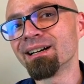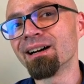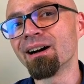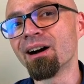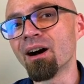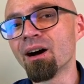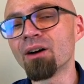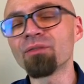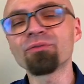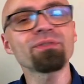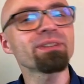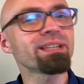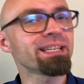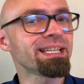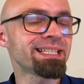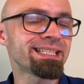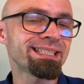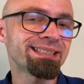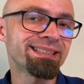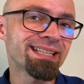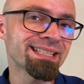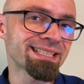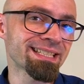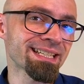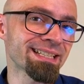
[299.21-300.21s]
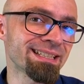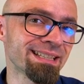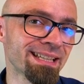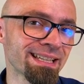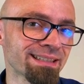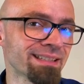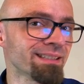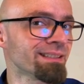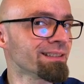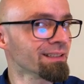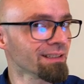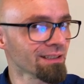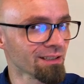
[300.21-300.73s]
of its
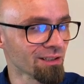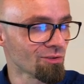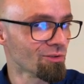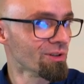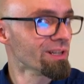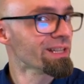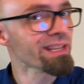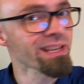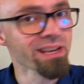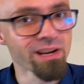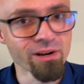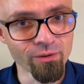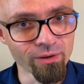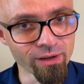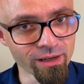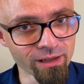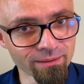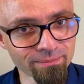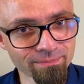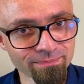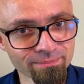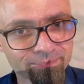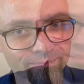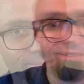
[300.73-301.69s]
designated grid area.